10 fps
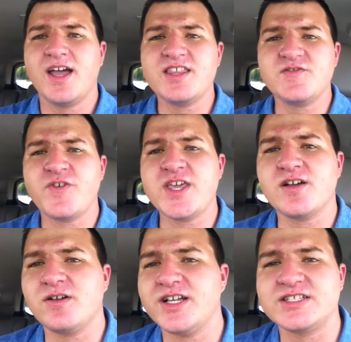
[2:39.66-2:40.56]
Hey, this
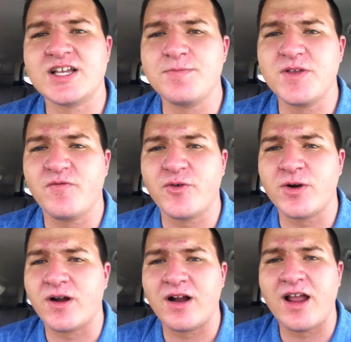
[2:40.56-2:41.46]
vehicle has something
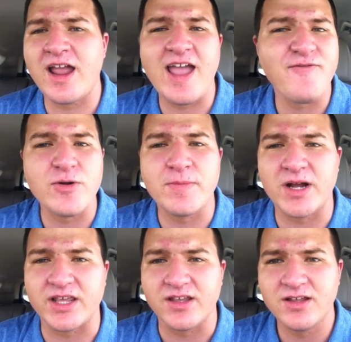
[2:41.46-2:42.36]
for
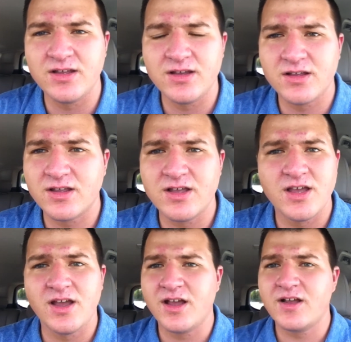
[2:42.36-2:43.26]
everybody.
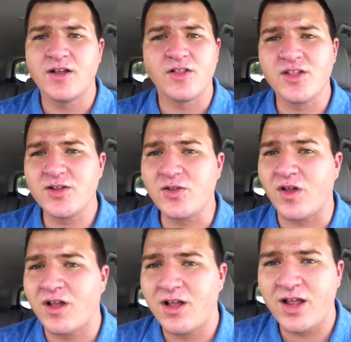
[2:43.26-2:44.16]

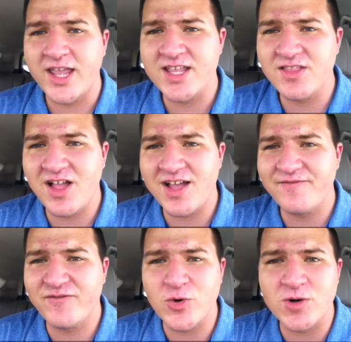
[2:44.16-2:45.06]
Little
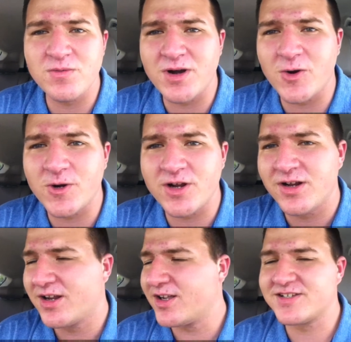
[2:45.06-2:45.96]
inline four
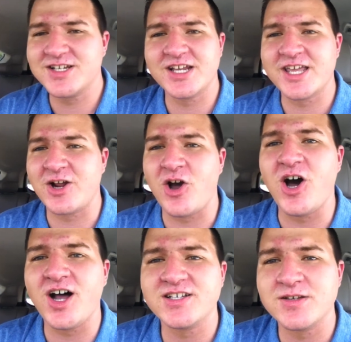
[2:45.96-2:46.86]
motor. It's going to get
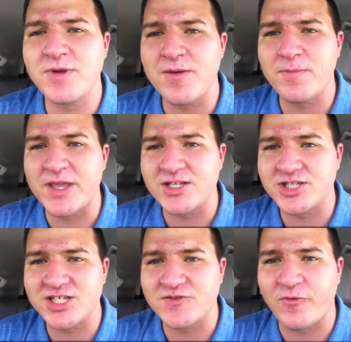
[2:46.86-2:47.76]
awesome
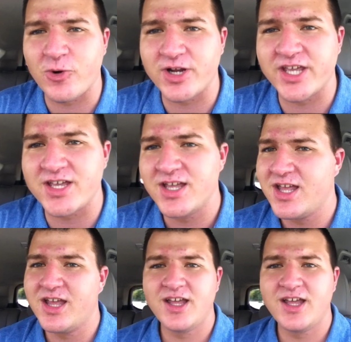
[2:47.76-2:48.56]
MPGs for you.